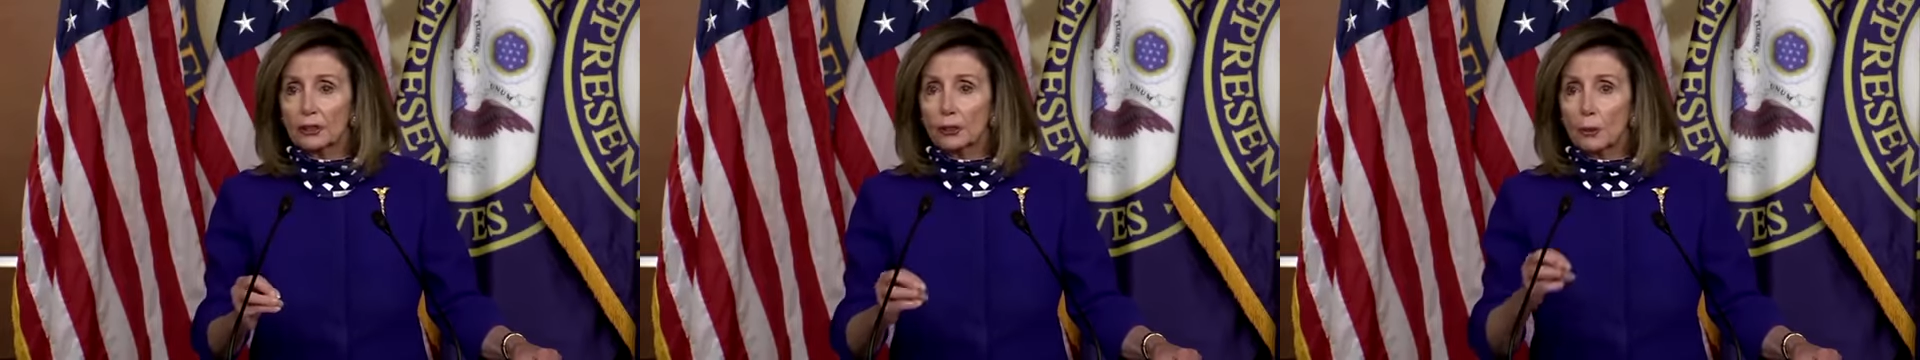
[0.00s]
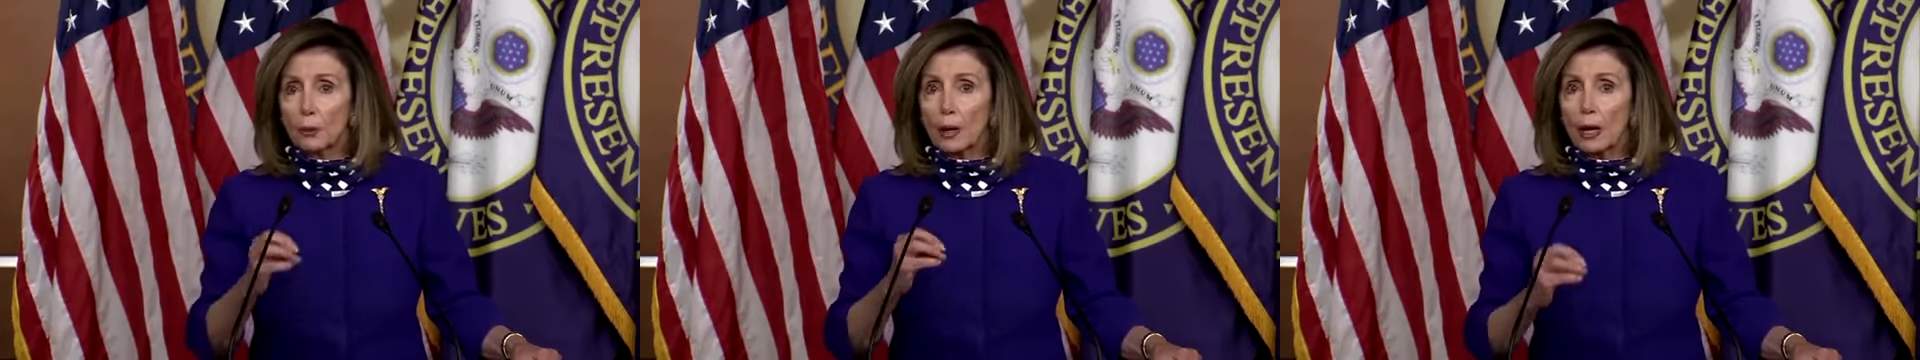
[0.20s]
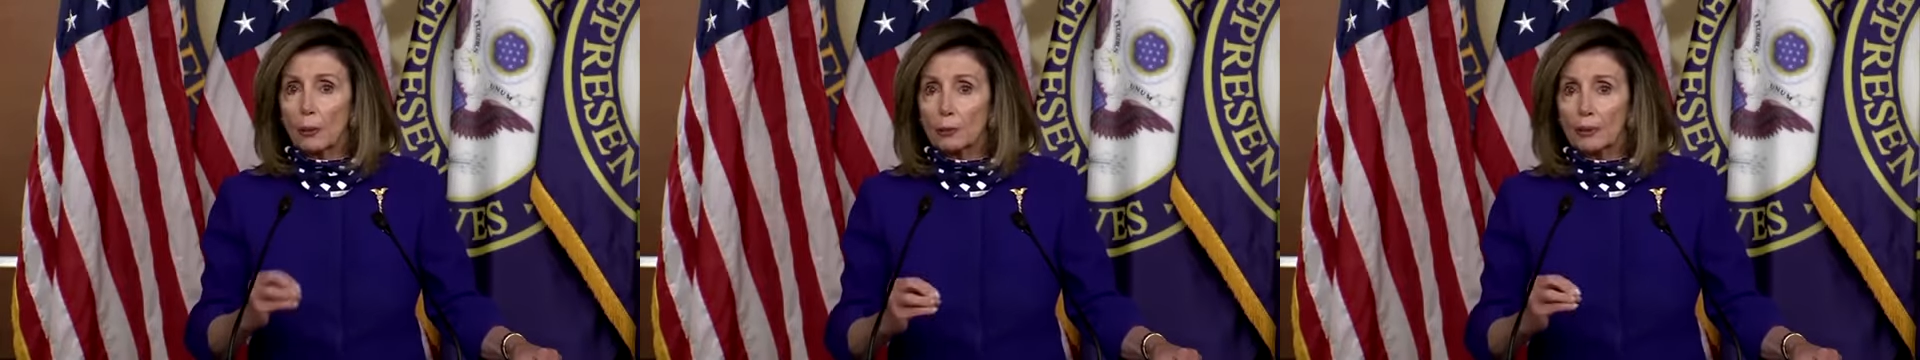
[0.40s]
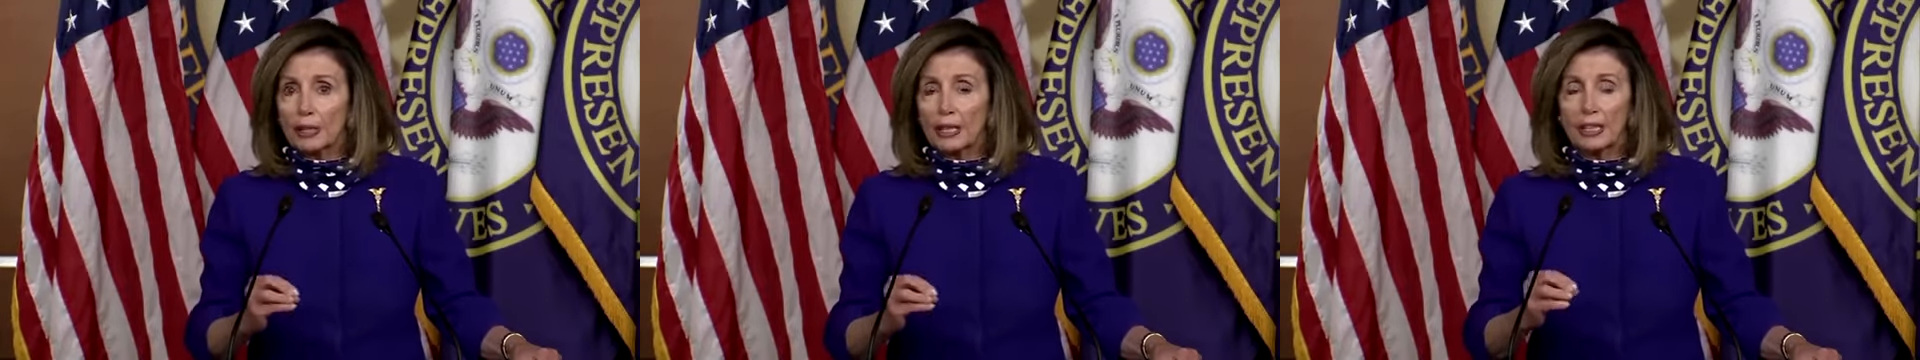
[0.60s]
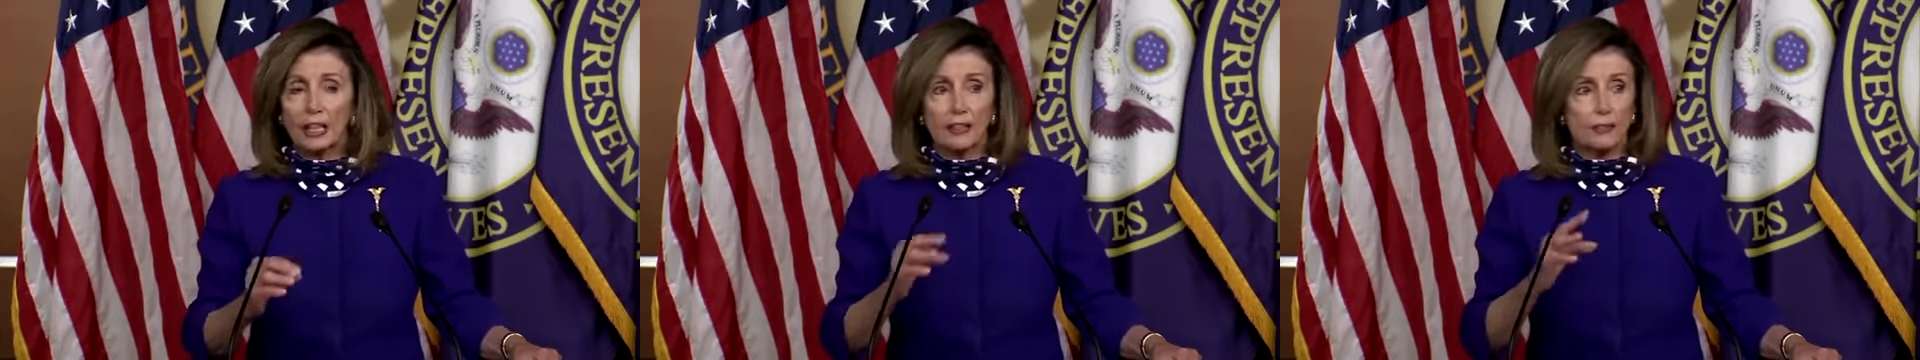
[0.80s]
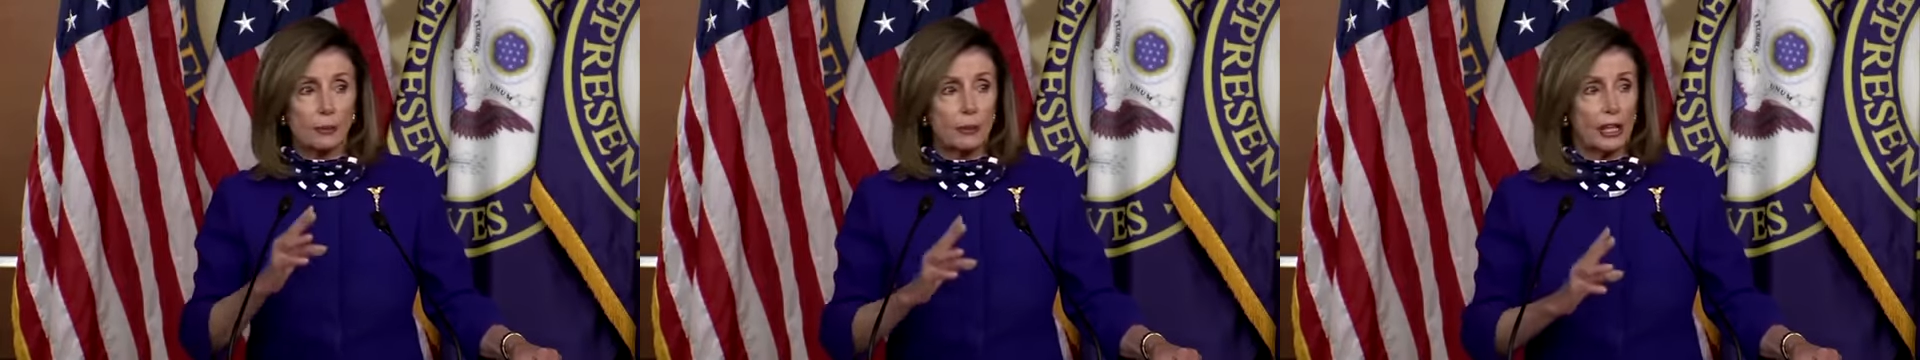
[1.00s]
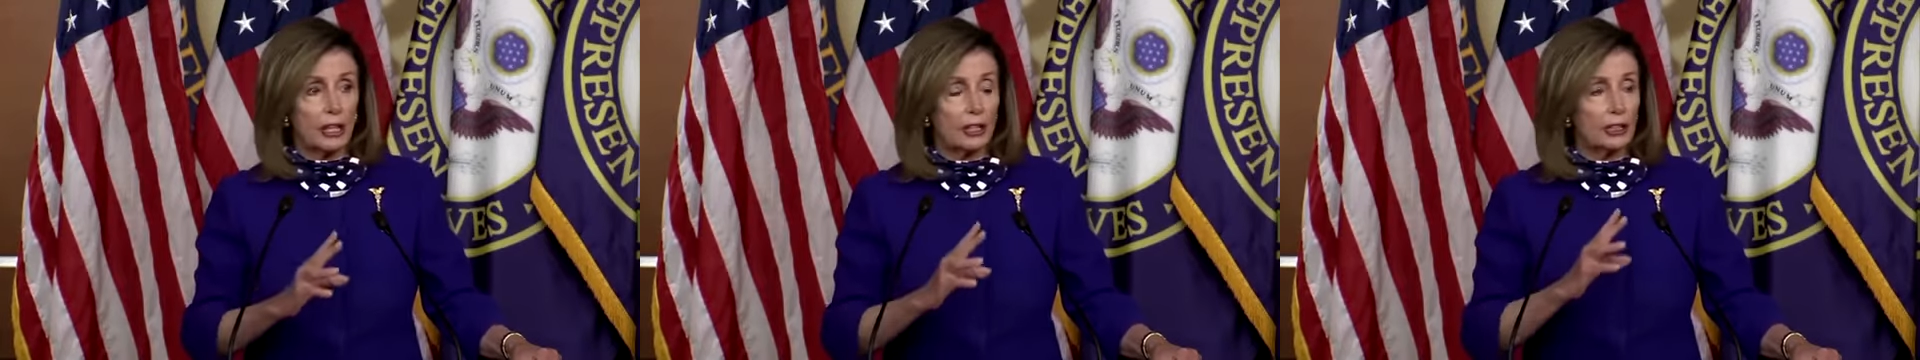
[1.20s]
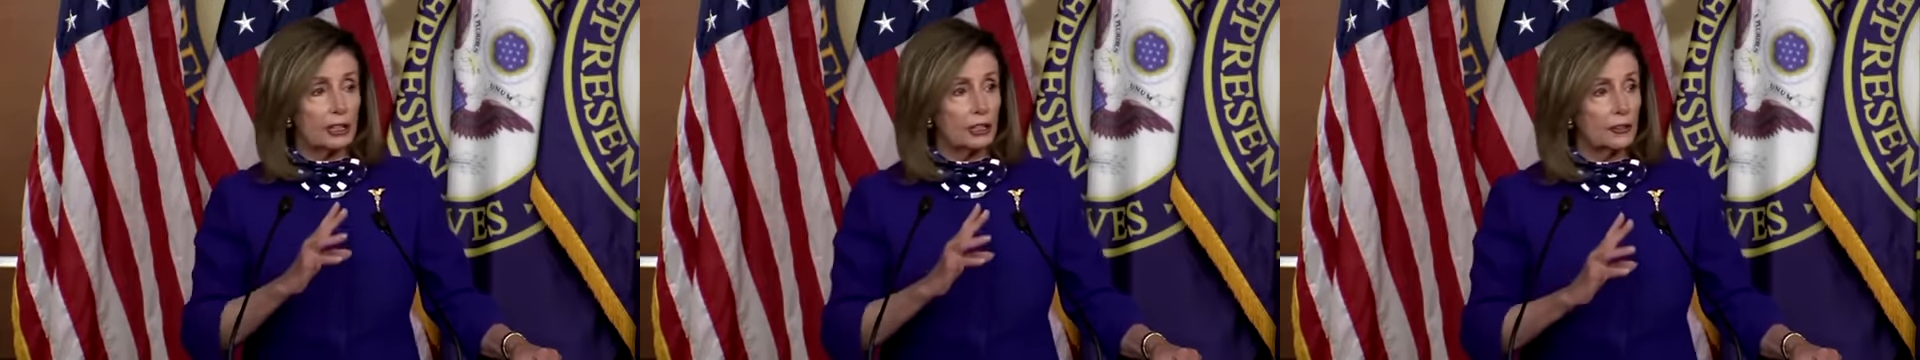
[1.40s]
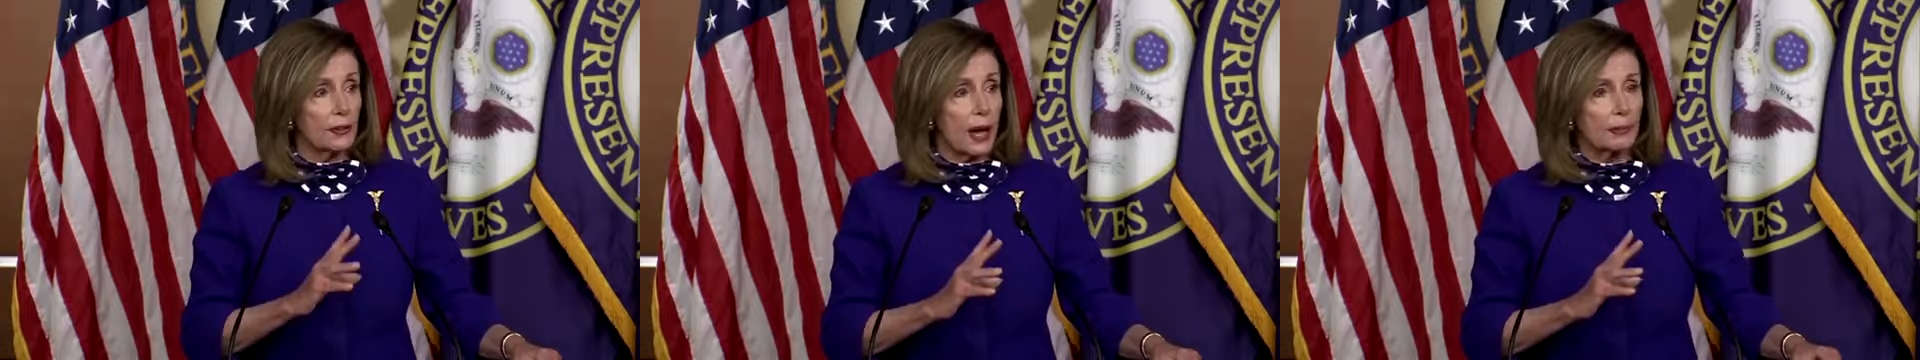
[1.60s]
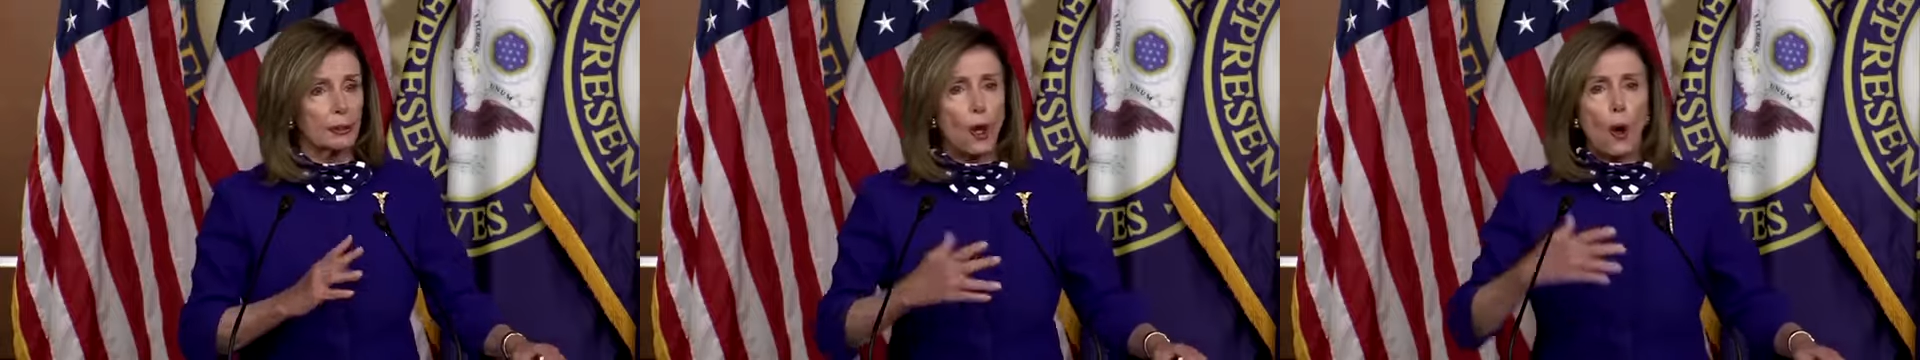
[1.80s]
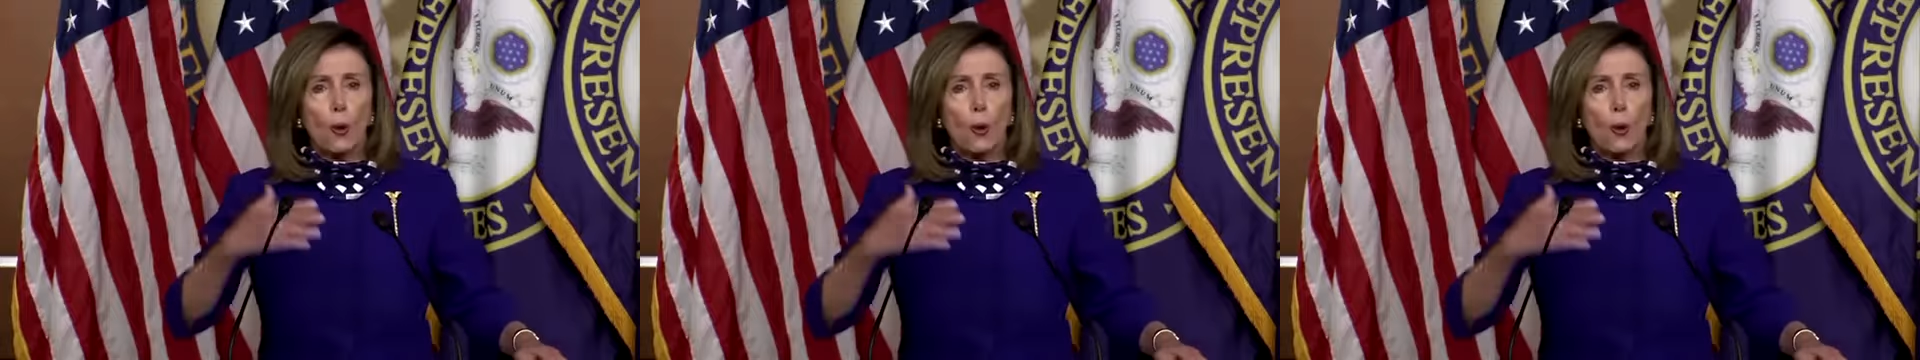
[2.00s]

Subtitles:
the well-being of America's family.